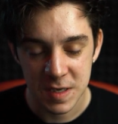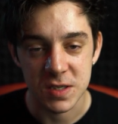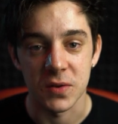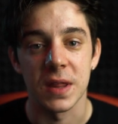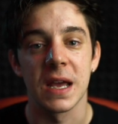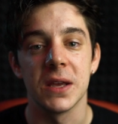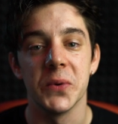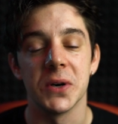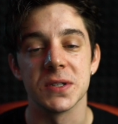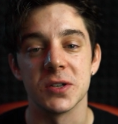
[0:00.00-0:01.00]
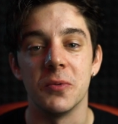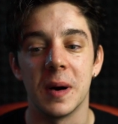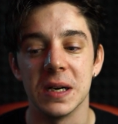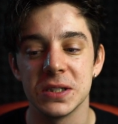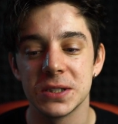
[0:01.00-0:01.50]
So thank you all so
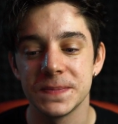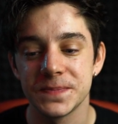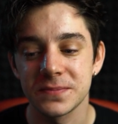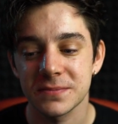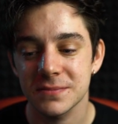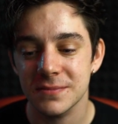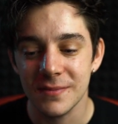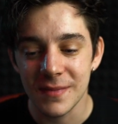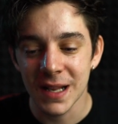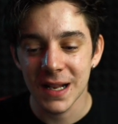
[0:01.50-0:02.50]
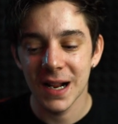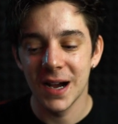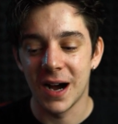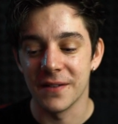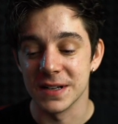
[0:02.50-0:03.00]
much
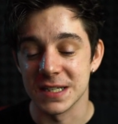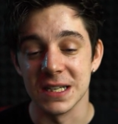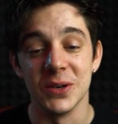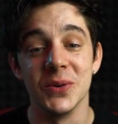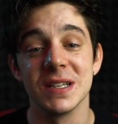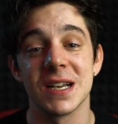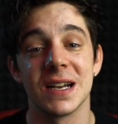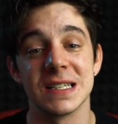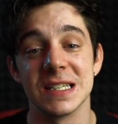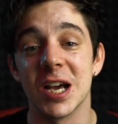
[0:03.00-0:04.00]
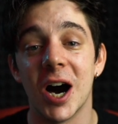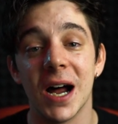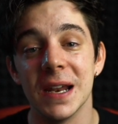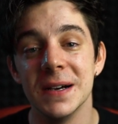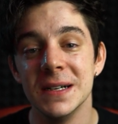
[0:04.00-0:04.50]
obviously Unus Annus is gone.